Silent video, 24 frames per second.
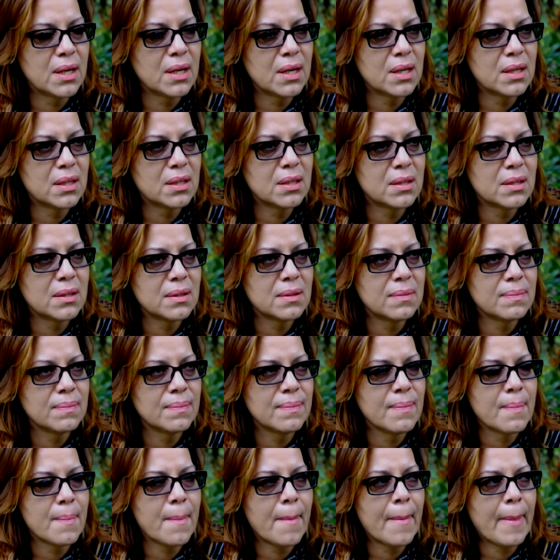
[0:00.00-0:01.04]

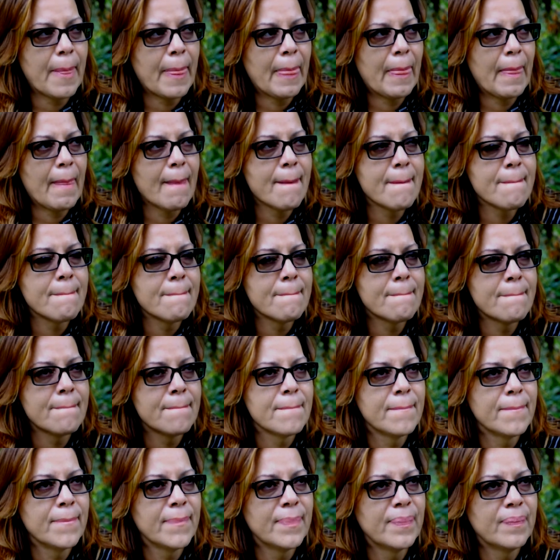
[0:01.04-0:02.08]

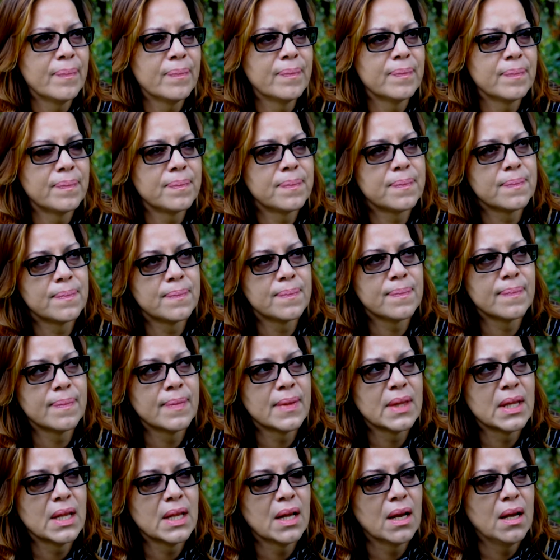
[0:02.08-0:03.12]

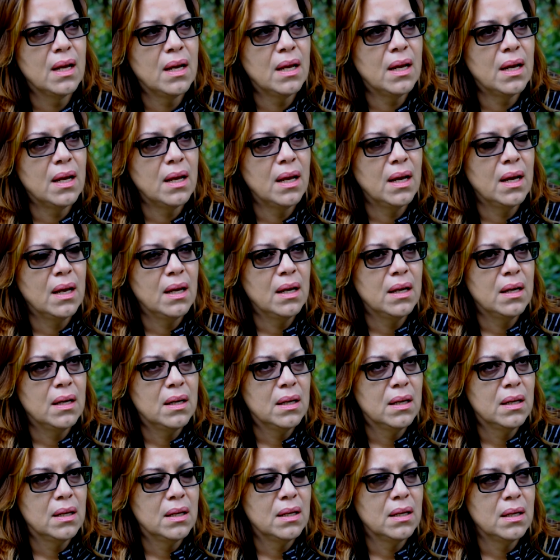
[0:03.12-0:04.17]

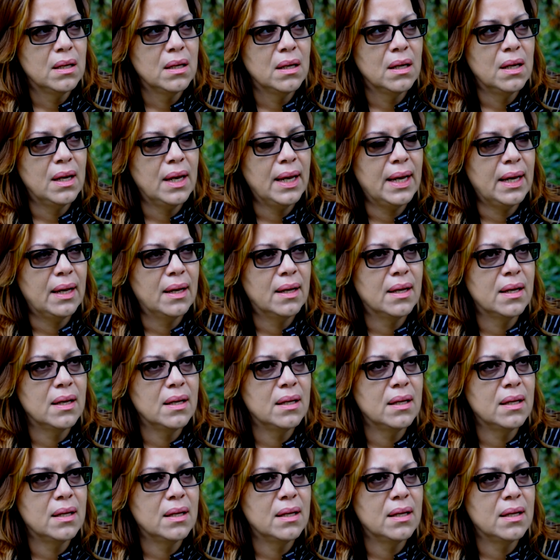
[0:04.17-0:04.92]
Nothing is said.